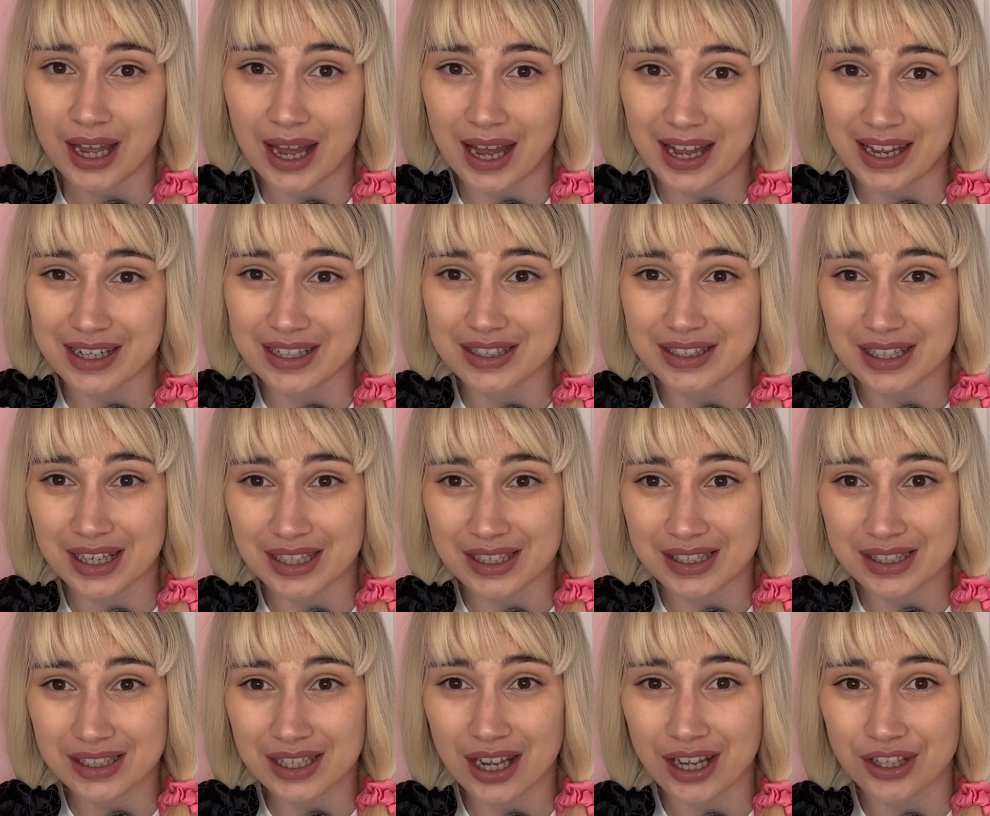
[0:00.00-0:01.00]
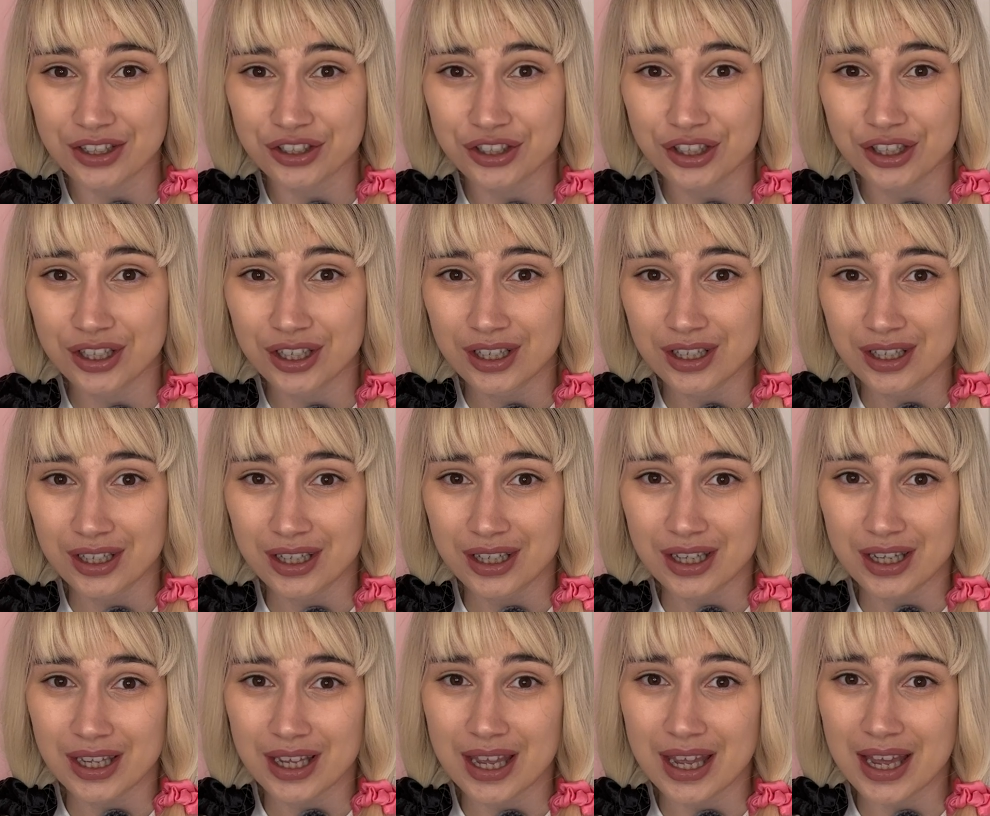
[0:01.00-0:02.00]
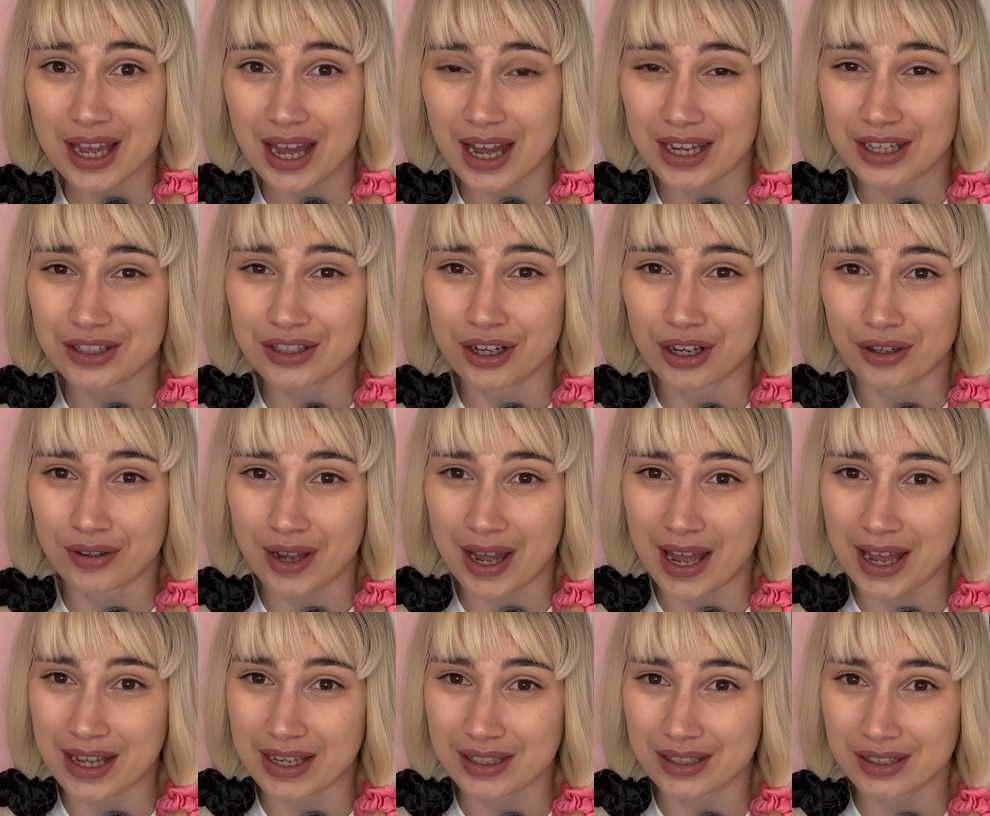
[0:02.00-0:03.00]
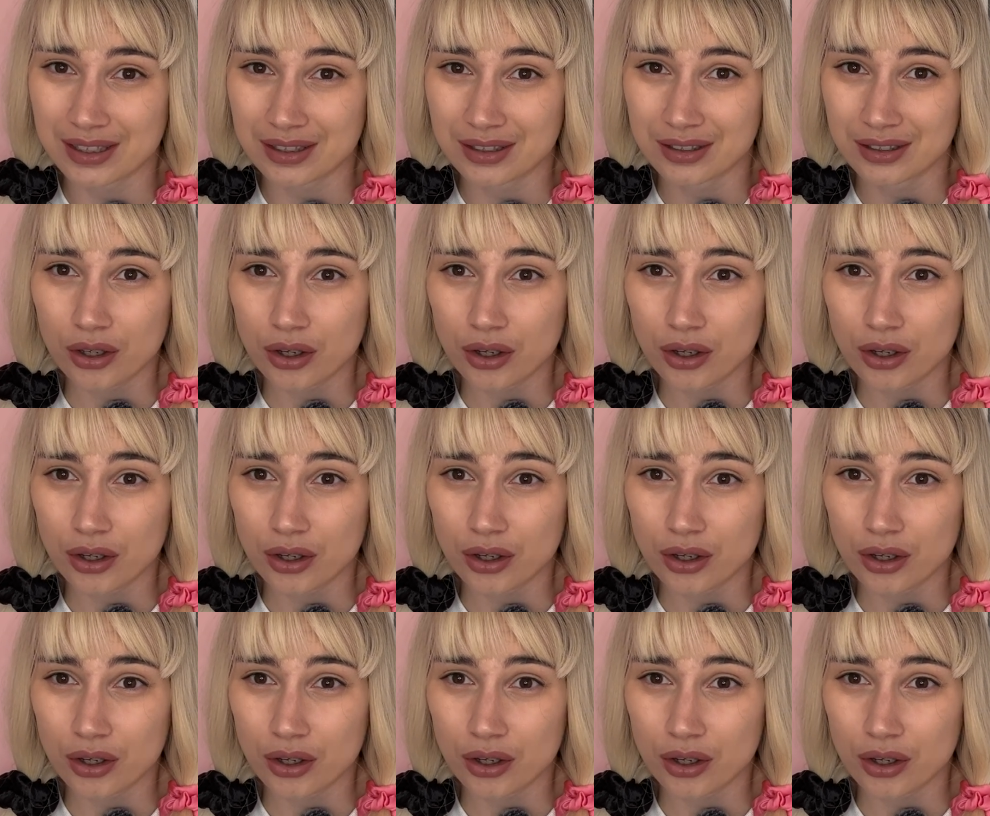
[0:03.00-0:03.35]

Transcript: and as such, he had no heirs.